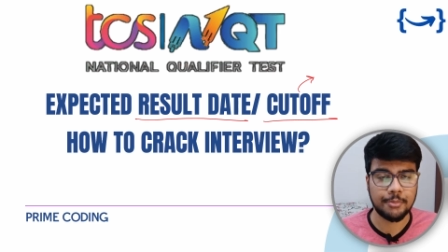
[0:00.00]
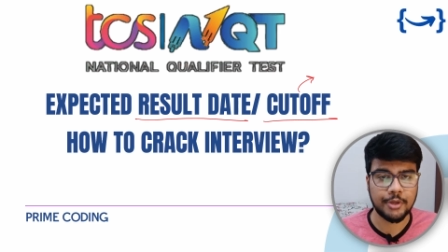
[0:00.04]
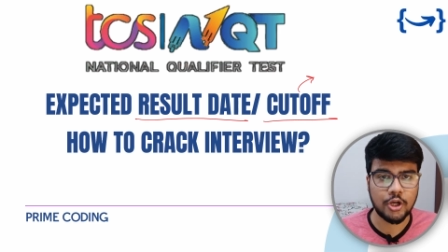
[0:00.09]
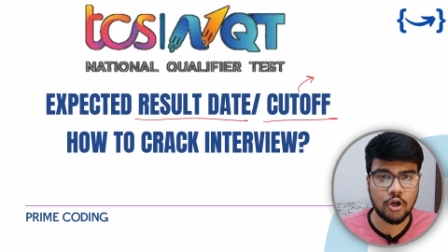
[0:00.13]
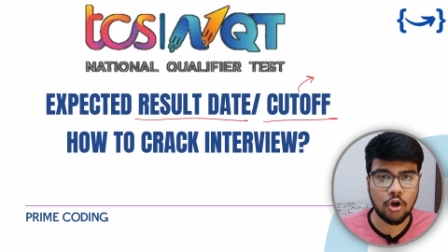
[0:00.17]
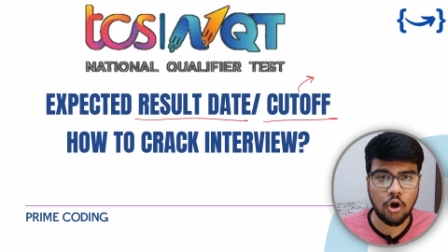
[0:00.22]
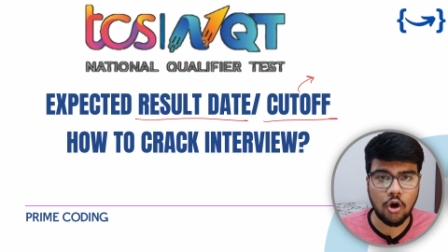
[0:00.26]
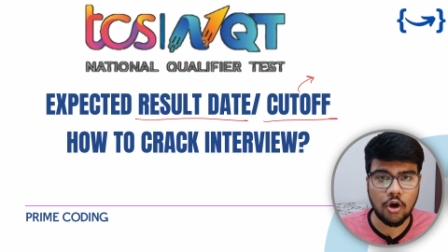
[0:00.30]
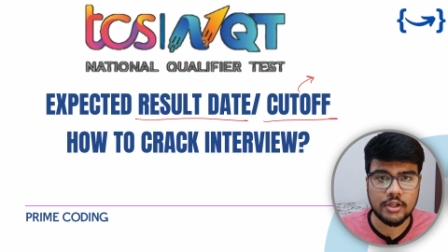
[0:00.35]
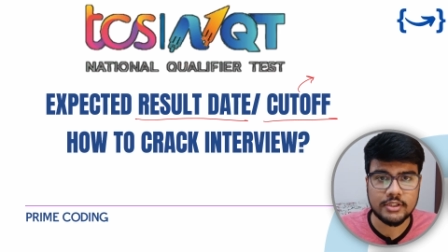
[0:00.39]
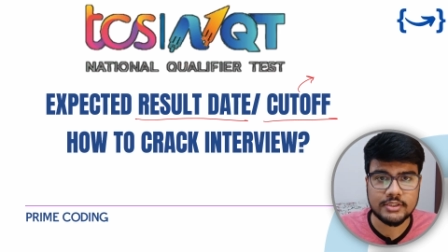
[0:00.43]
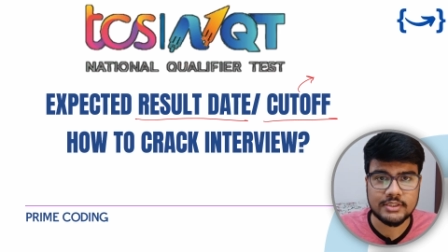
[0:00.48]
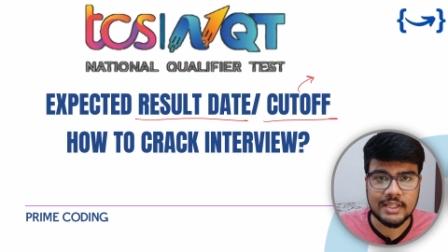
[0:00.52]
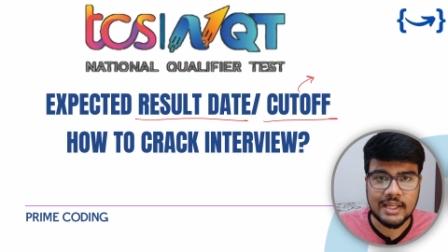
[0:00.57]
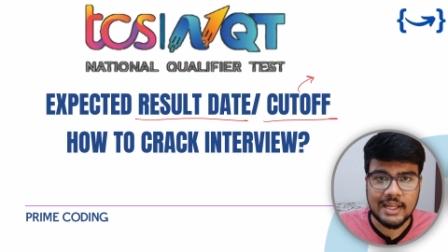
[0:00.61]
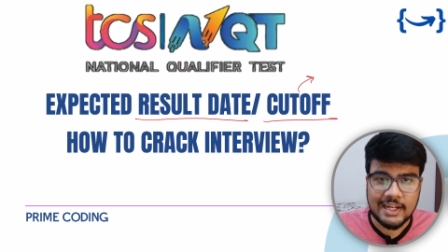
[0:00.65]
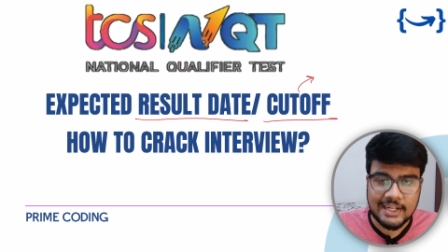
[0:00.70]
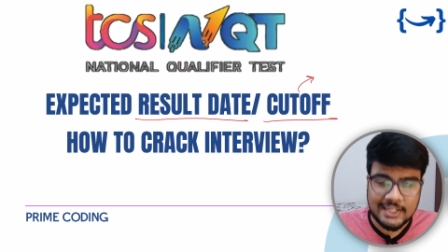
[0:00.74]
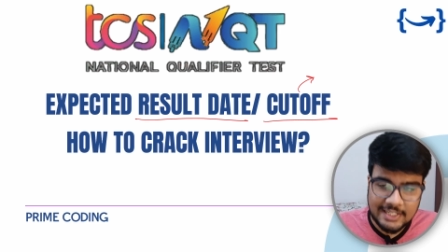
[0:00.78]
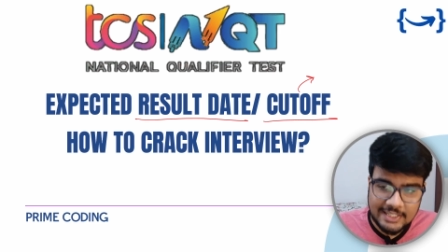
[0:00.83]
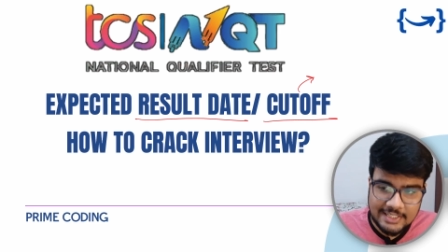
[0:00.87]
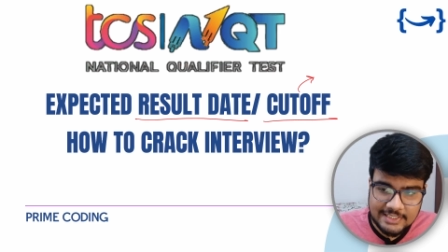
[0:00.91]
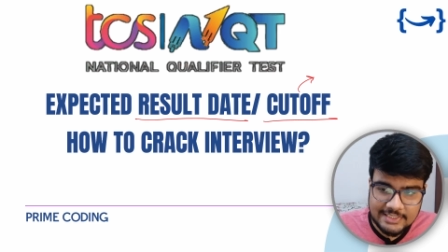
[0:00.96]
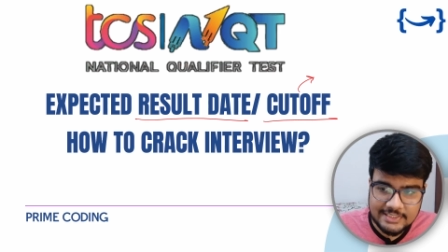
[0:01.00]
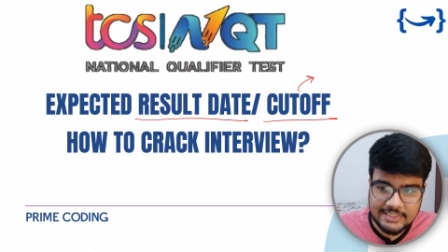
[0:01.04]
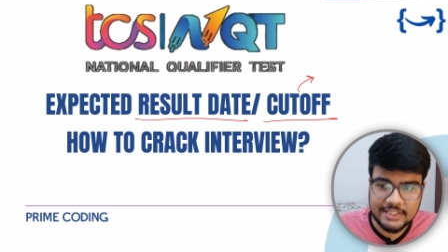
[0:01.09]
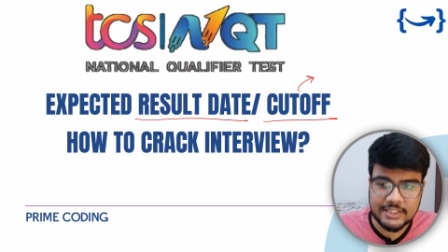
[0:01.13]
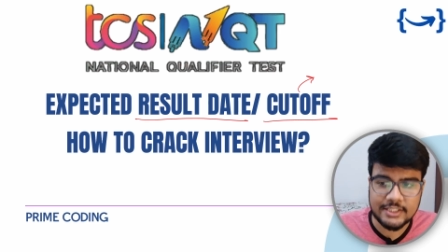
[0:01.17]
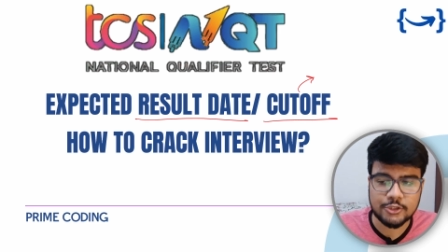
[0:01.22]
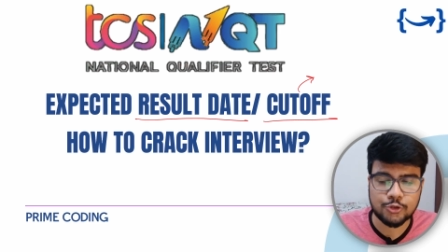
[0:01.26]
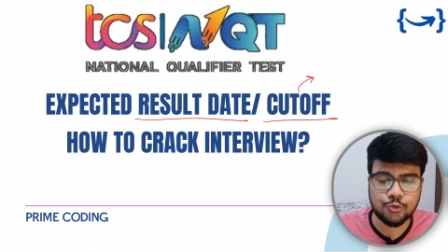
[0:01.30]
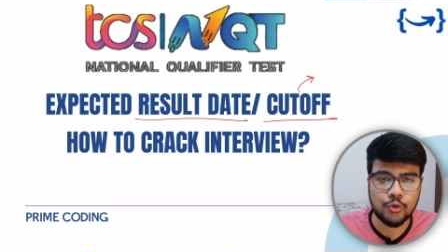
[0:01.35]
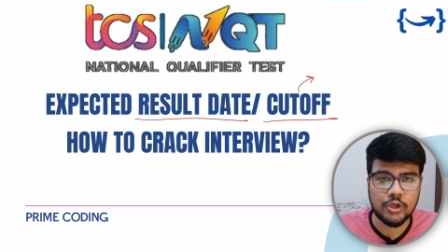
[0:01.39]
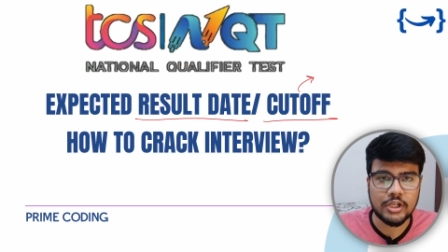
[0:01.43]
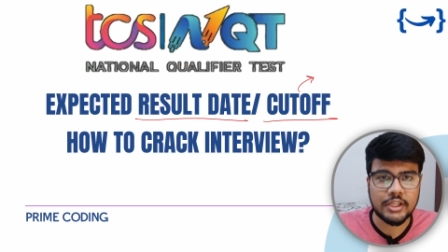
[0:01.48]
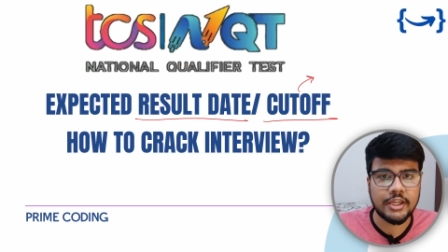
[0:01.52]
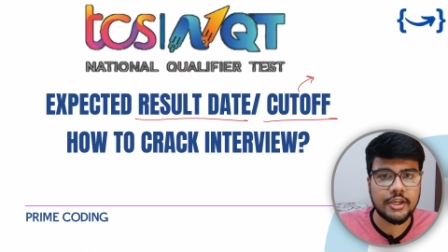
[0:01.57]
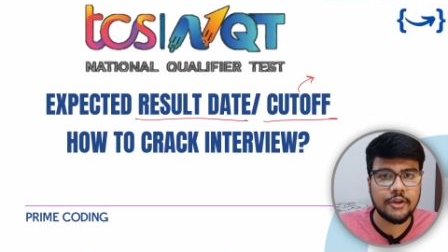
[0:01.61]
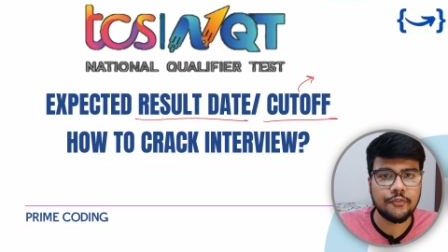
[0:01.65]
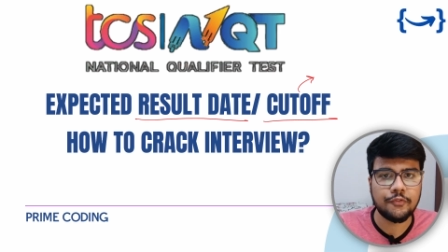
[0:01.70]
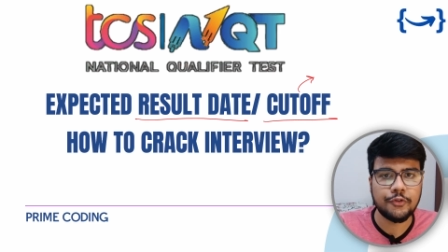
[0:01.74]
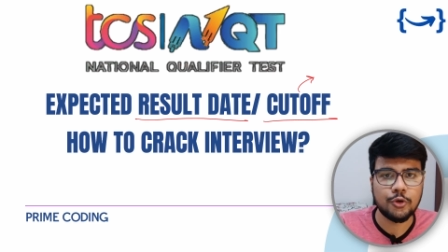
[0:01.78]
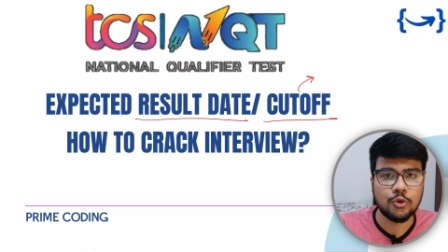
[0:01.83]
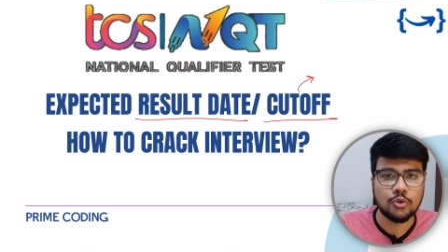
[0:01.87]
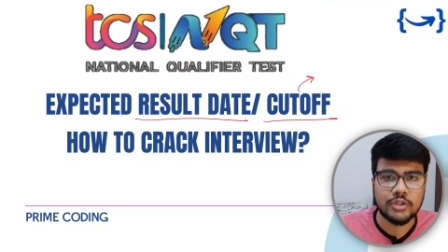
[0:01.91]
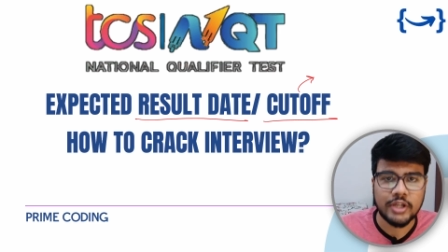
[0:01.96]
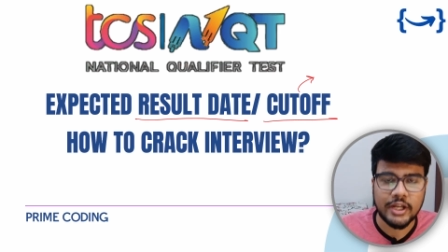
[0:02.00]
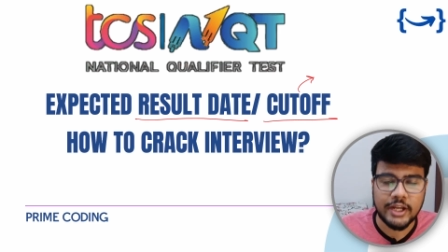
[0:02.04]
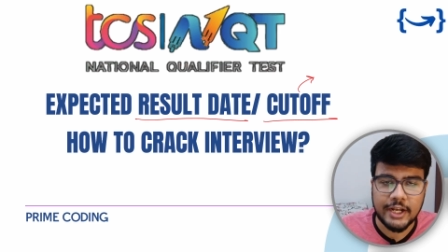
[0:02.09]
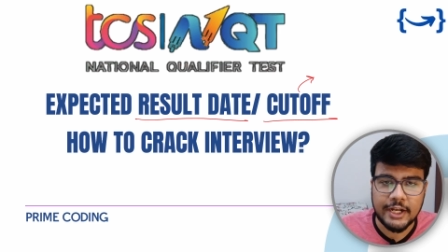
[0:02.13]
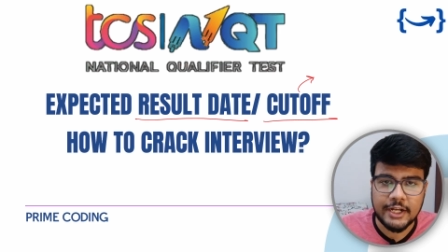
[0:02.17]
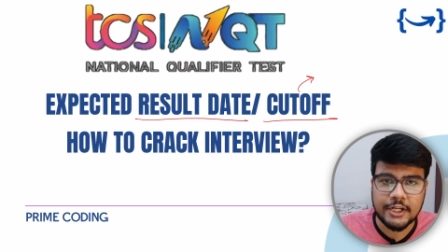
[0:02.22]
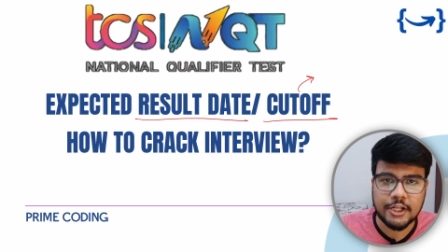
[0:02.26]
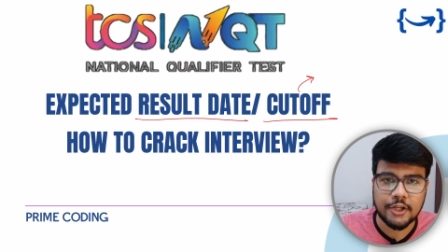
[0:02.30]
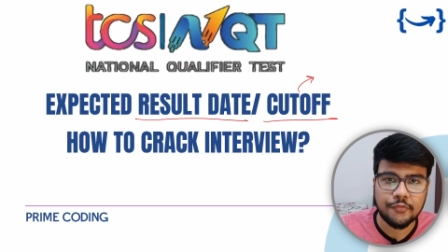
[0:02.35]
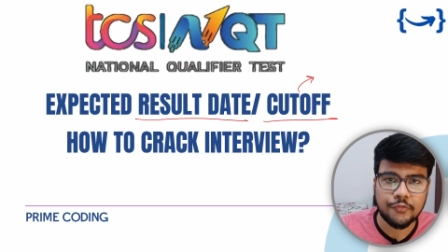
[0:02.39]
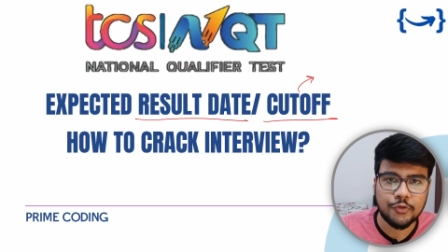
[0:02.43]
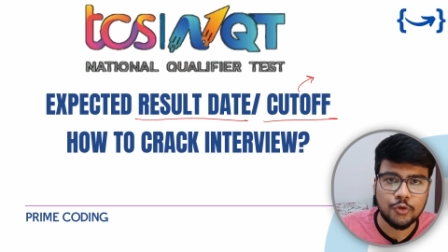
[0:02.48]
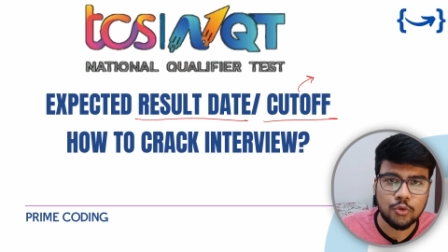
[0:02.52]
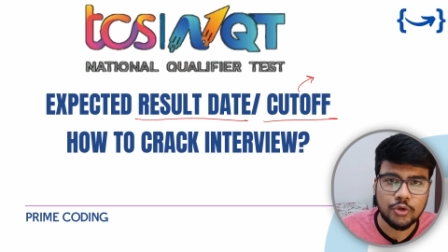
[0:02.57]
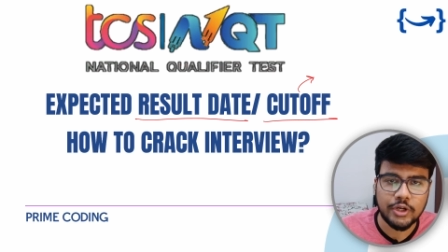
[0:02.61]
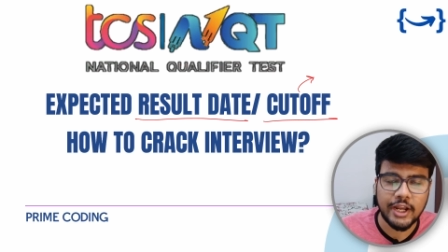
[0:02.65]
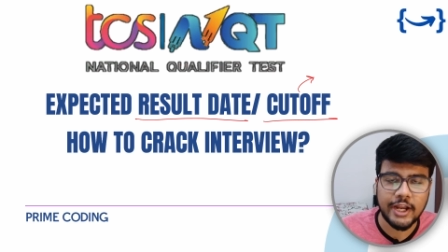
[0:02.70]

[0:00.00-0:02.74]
because TCS will give you the interview